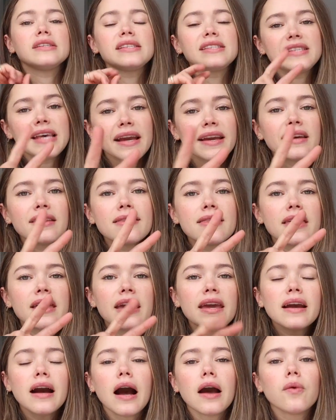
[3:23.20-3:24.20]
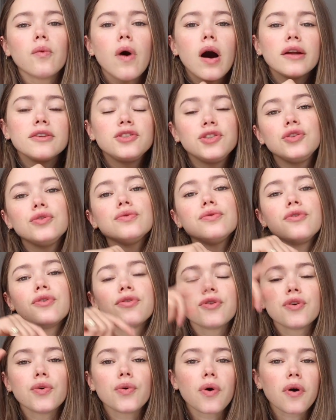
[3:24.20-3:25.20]
The second thing I want you
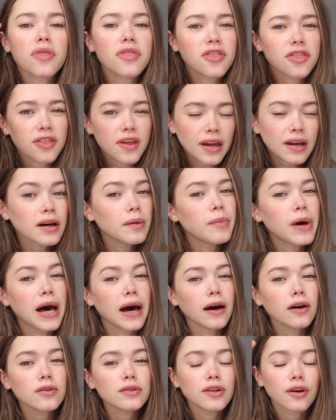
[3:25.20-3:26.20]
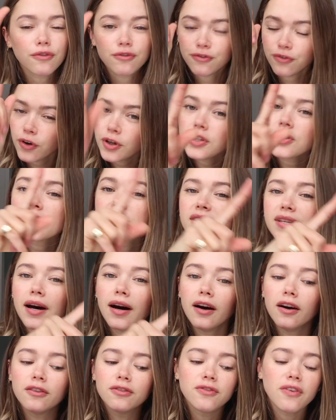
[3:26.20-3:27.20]
to think about for
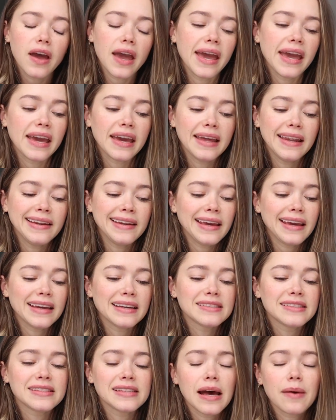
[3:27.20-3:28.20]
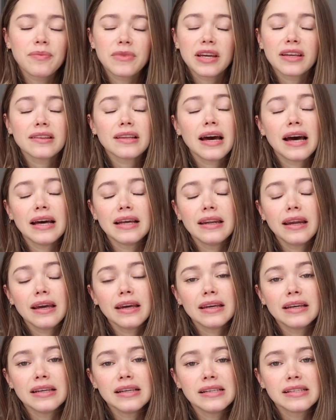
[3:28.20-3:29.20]
yourself, and it's something that
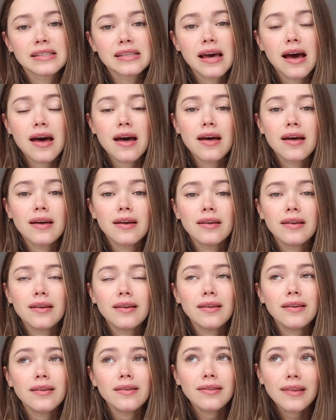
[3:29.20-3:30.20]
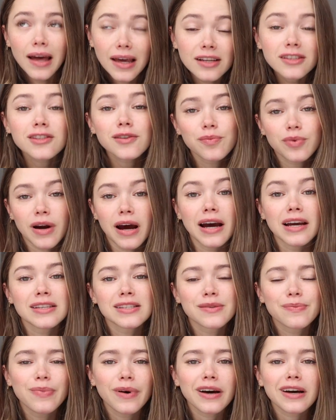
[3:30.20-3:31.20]
is not a
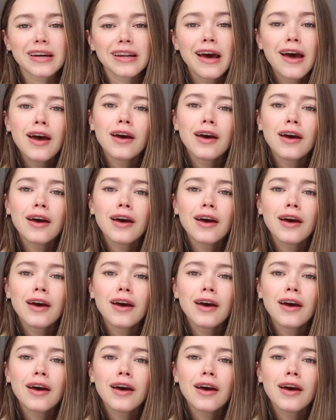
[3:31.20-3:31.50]
surprise, but